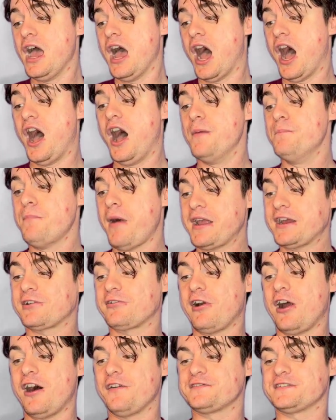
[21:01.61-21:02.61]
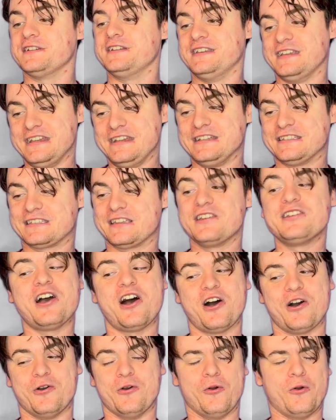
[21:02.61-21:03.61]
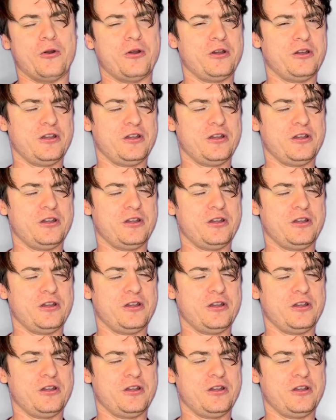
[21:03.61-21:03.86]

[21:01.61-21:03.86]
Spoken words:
Minecraft need to know.